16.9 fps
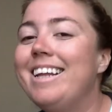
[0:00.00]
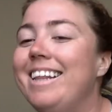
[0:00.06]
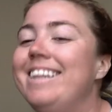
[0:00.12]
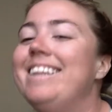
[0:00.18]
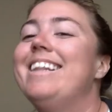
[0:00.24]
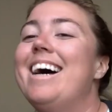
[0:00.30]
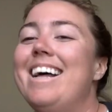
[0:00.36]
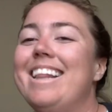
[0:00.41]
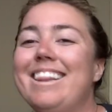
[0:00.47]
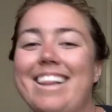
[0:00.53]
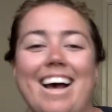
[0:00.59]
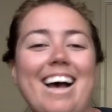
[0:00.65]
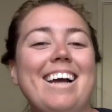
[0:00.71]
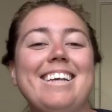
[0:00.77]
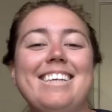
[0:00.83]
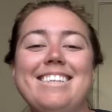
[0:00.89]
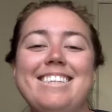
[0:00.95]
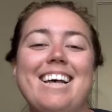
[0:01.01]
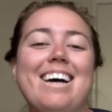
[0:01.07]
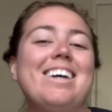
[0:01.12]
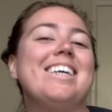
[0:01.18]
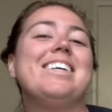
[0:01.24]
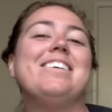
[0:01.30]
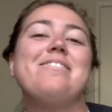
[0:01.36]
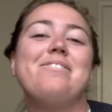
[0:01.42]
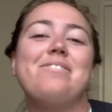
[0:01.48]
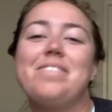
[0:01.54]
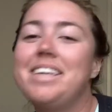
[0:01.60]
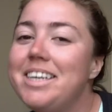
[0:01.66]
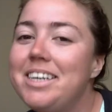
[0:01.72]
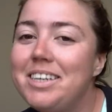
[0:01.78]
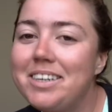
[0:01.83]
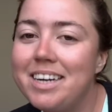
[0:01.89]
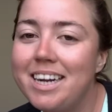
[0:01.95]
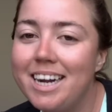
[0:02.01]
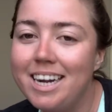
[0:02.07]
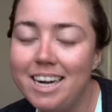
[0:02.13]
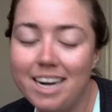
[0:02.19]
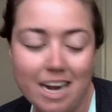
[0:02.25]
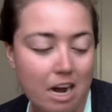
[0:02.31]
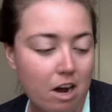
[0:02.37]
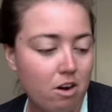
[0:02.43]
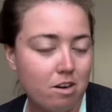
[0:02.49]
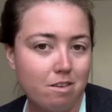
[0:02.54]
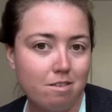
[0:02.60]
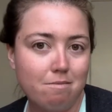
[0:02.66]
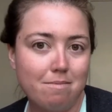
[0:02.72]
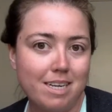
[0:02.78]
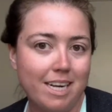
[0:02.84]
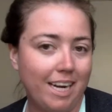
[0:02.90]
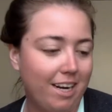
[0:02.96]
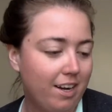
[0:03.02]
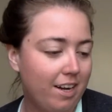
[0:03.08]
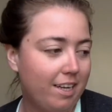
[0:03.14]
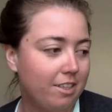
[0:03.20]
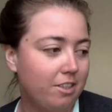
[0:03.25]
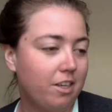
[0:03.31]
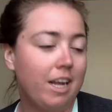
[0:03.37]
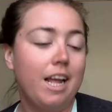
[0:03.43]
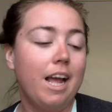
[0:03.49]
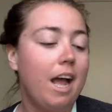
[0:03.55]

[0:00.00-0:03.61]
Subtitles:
that is how I feel right now. Oh my gosh.